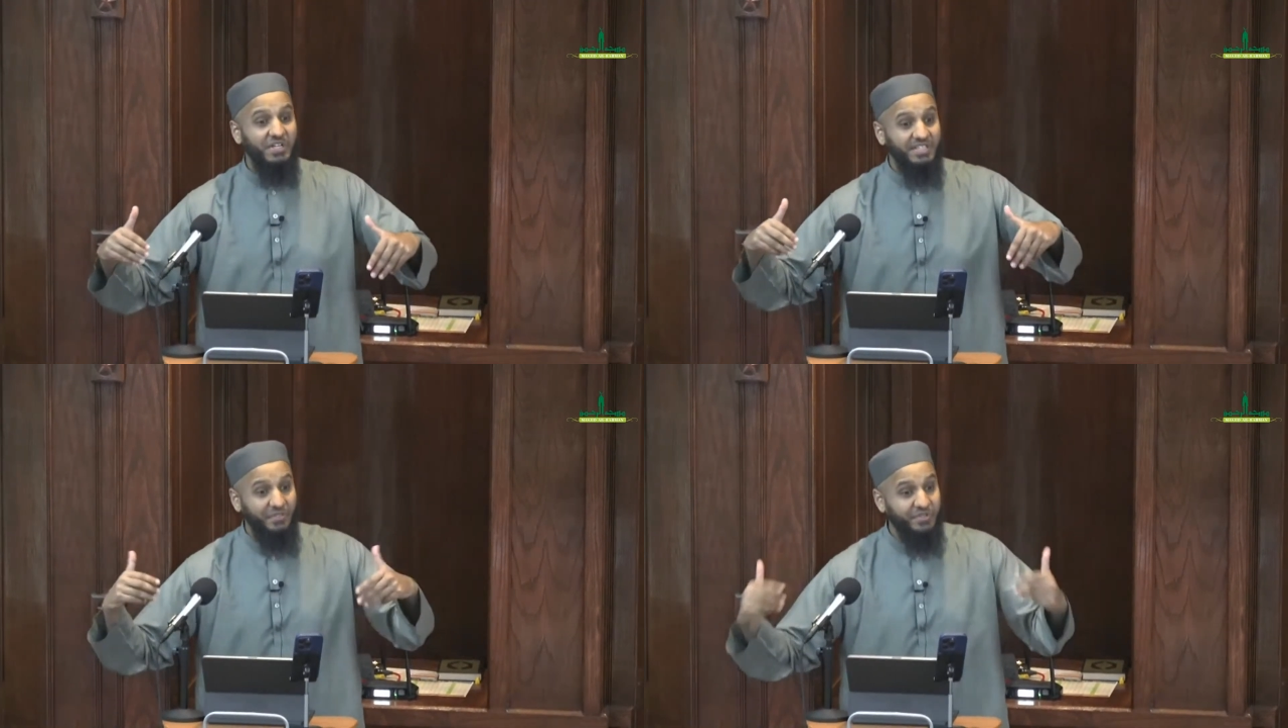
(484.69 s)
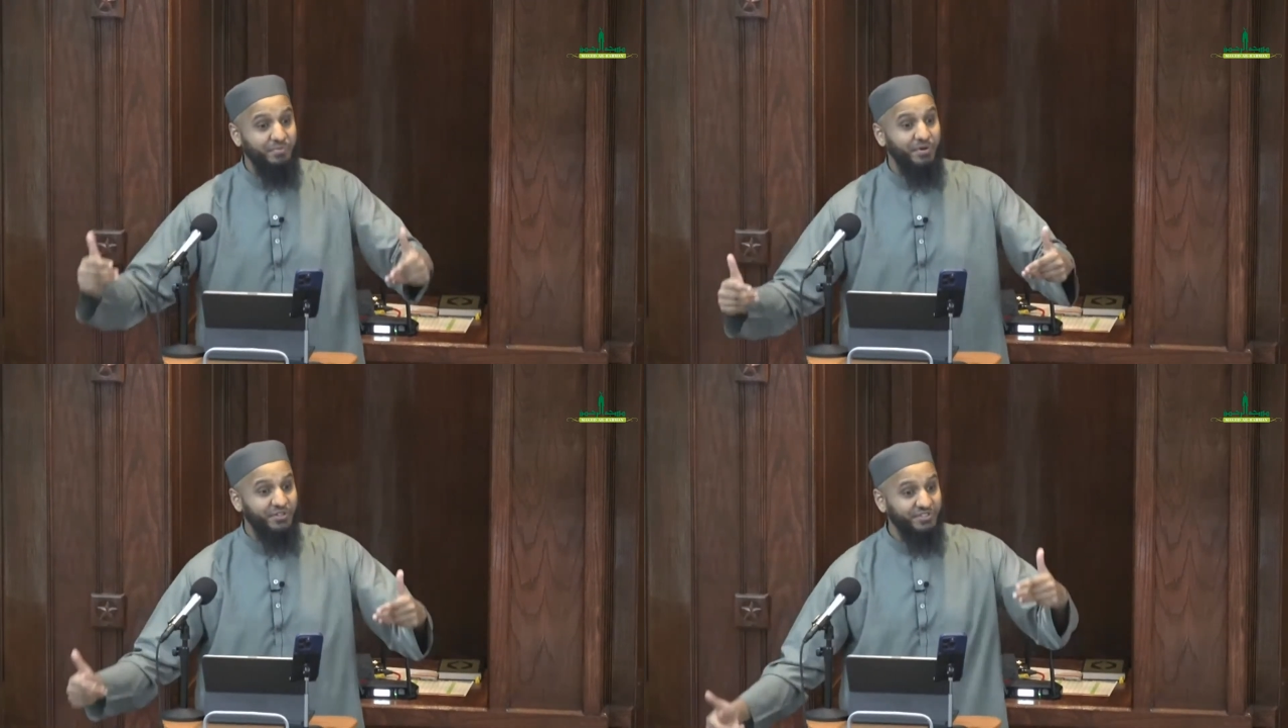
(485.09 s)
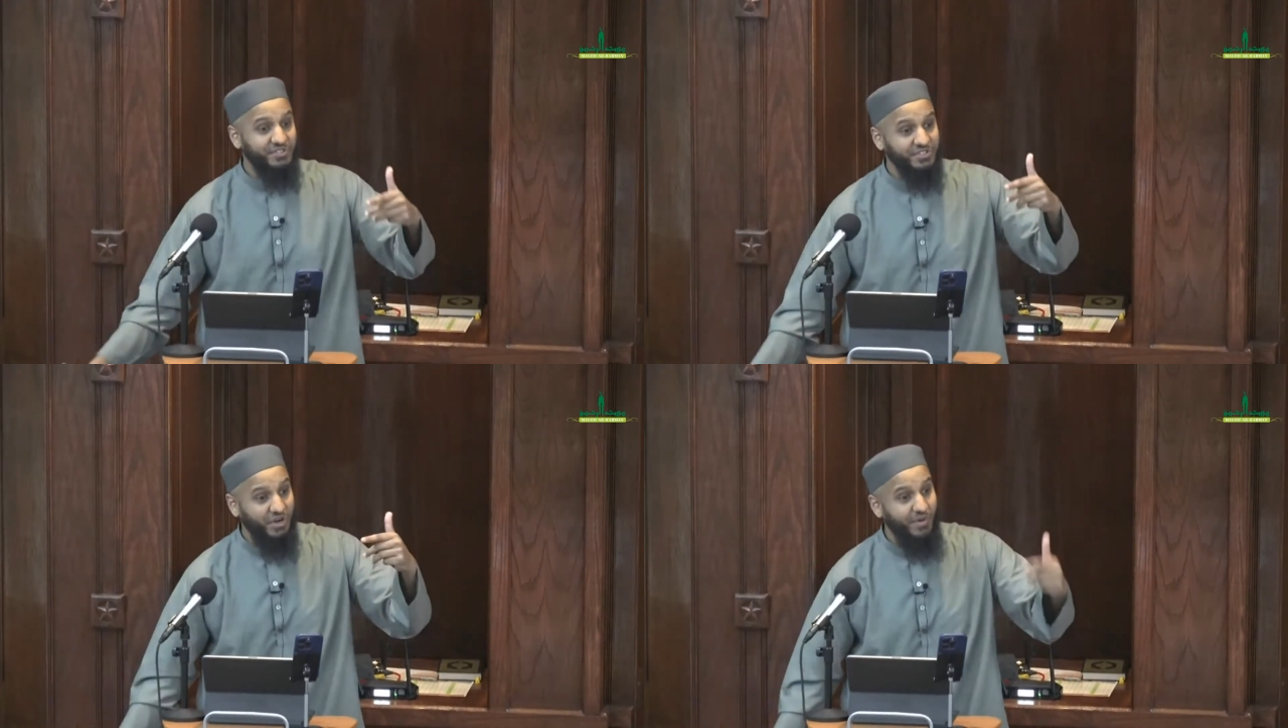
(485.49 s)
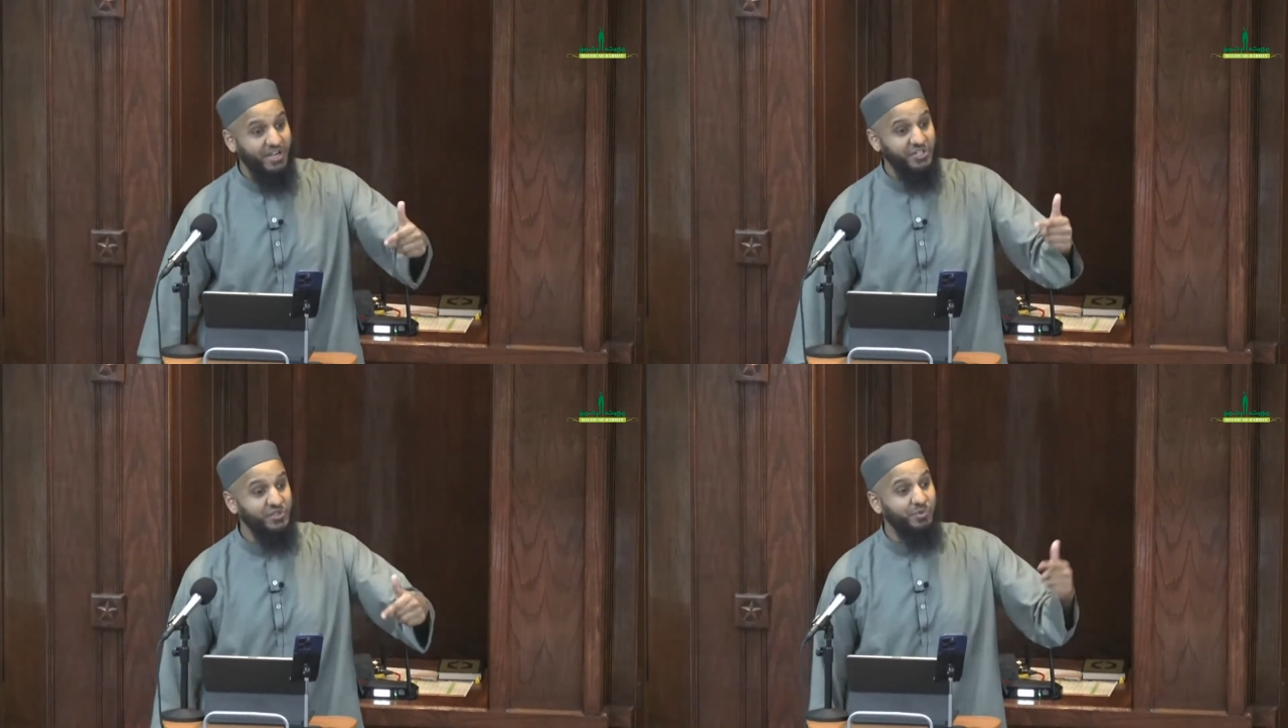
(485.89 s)
that this person's
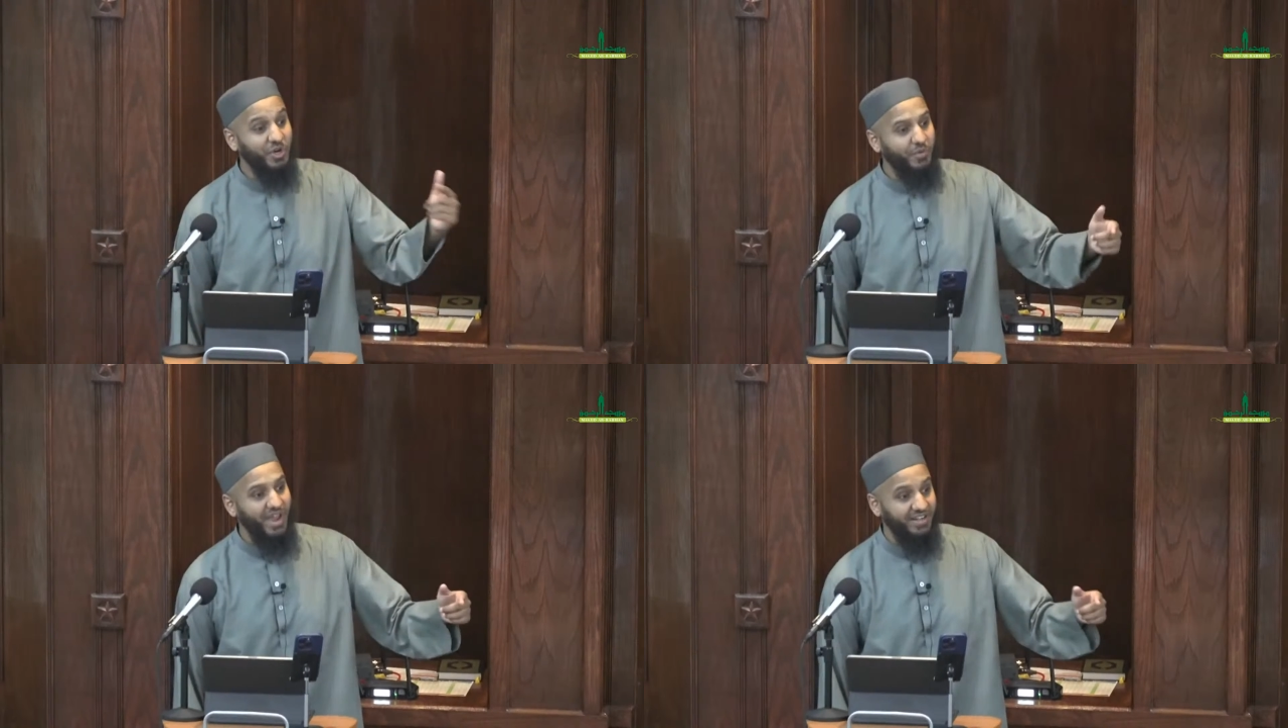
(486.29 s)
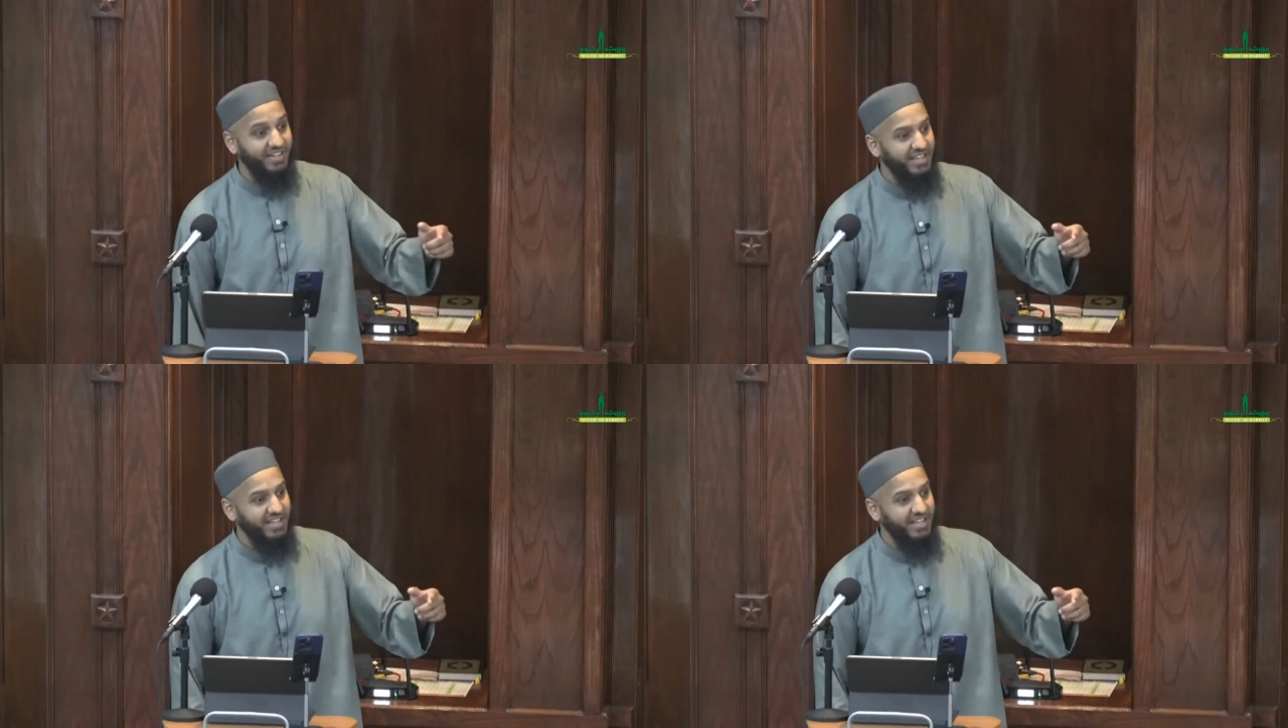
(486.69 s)
corrections were correct.